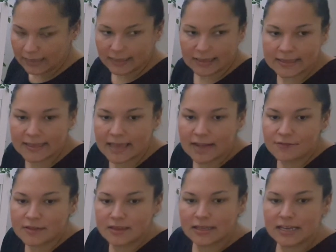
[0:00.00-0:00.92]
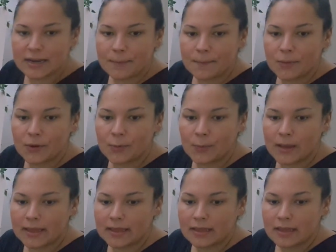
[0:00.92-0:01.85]
and that is everything put
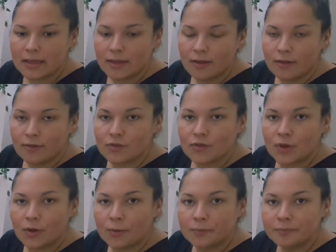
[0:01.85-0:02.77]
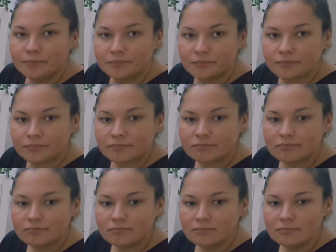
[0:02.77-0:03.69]
away. So
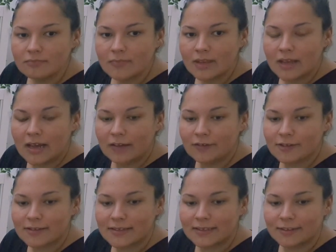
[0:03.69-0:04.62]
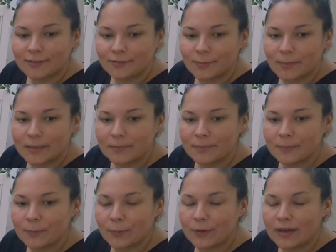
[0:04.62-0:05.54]
I've just seen another whip,
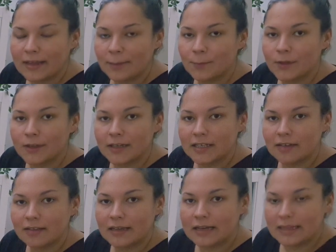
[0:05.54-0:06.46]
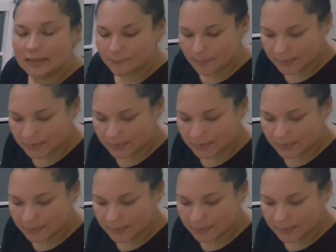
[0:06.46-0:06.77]
but I am working on that at the